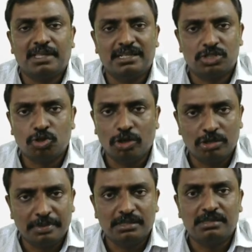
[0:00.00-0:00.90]
It's going
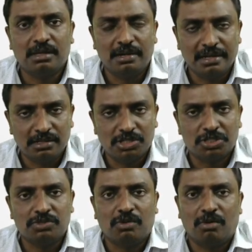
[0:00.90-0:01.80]
to be a theoretical
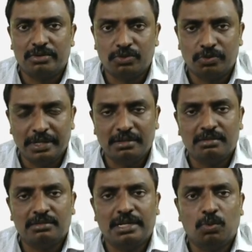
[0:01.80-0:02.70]
session on today,
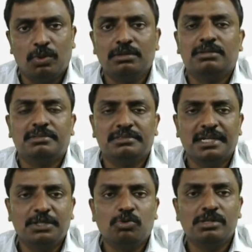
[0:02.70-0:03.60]
day 1.
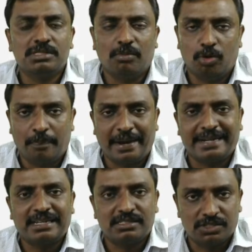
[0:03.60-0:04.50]
Day 2 is about
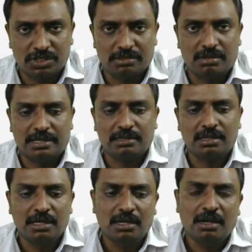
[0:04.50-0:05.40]
practical session.
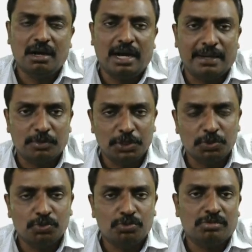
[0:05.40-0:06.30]
I'm going to